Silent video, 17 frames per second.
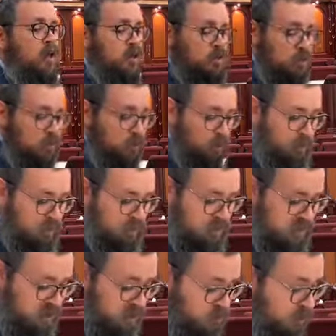So the point is
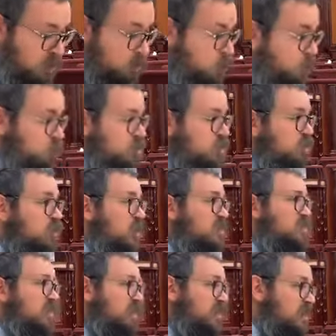here, when a person
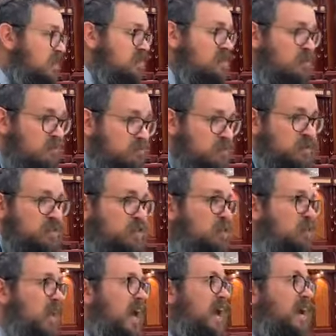does it, the
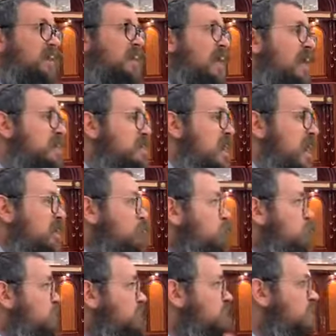physical act,
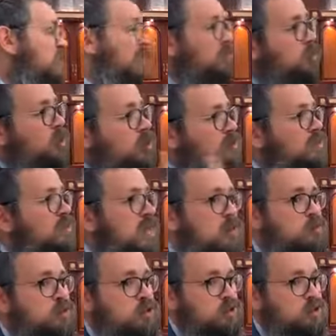that causes the
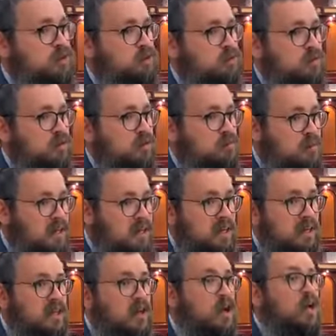Eibusher to do it.
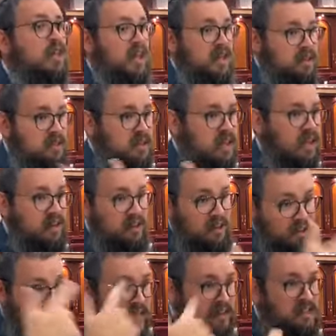Meaning, that's
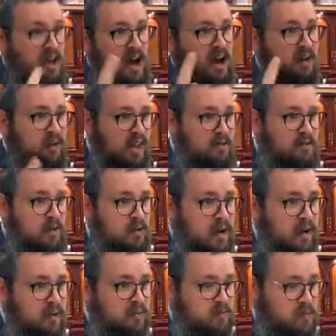a higher level
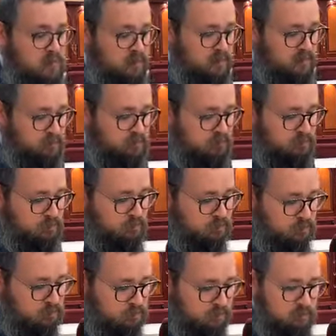already. I'm
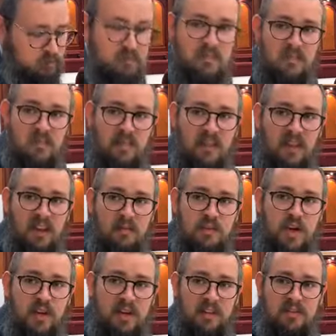
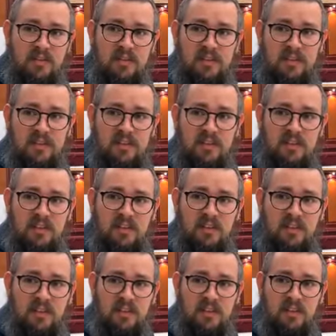sorry?
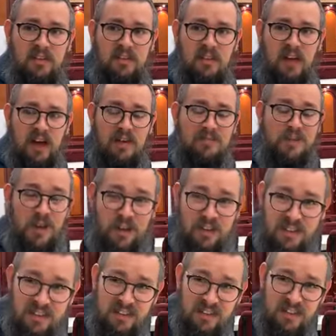I'm
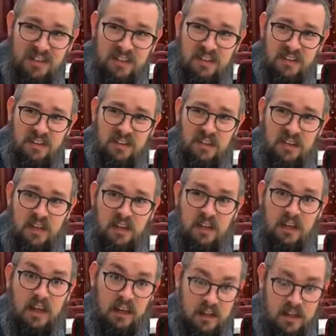sorry?
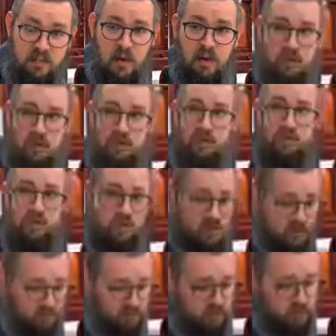It is both.
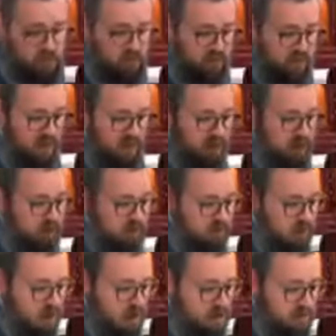At two different levels.
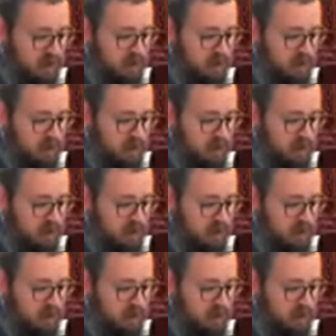The